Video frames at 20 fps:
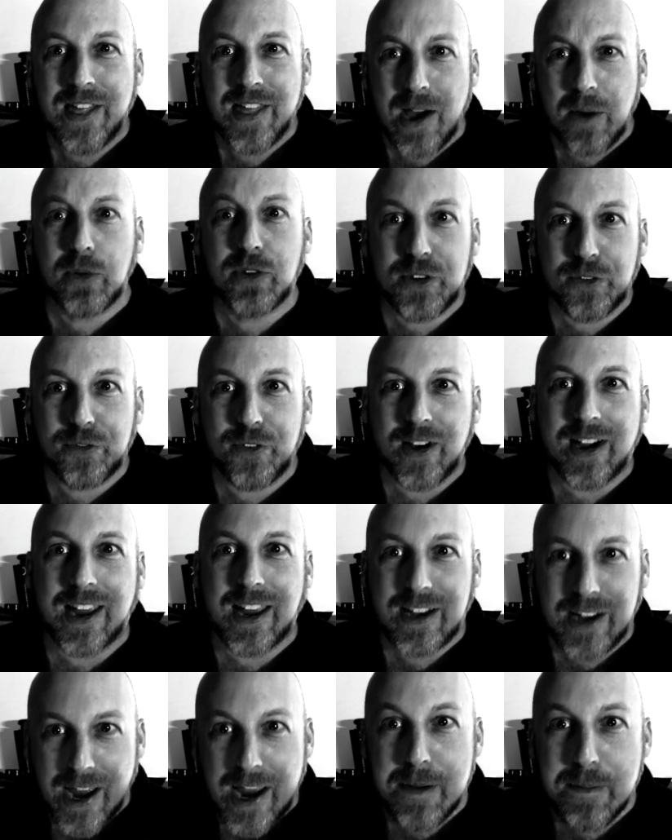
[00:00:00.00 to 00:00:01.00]
That was a
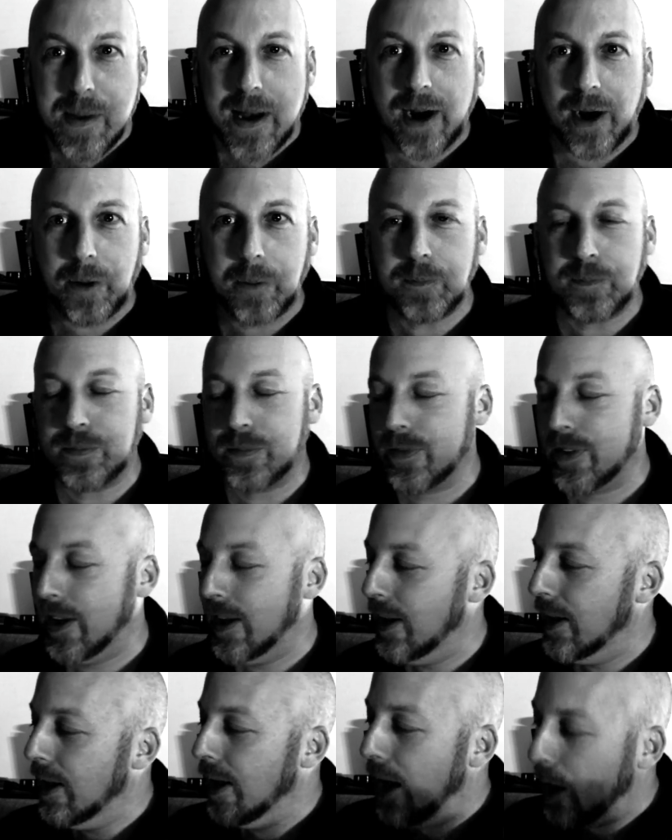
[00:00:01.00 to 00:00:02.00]
fucking nightmare.
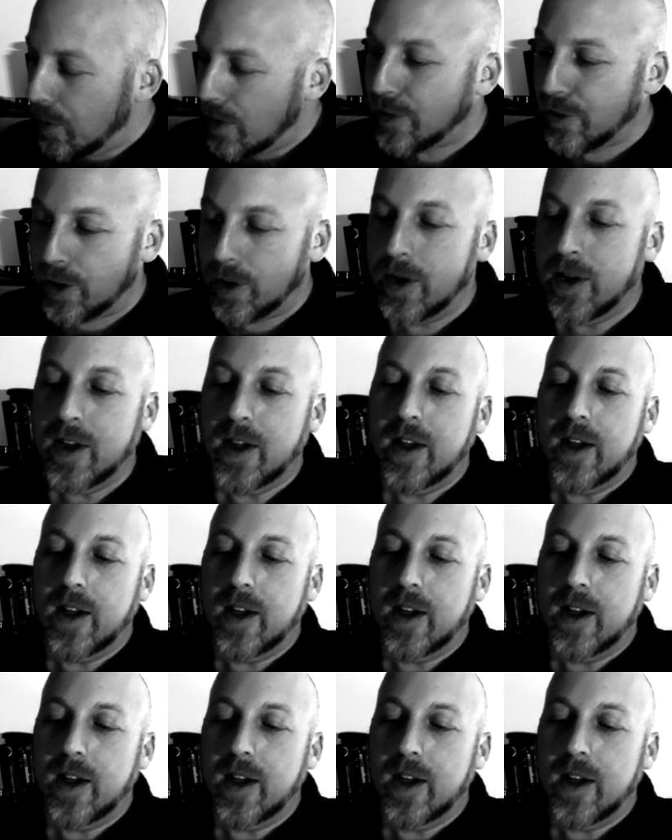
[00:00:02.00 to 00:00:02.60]
However,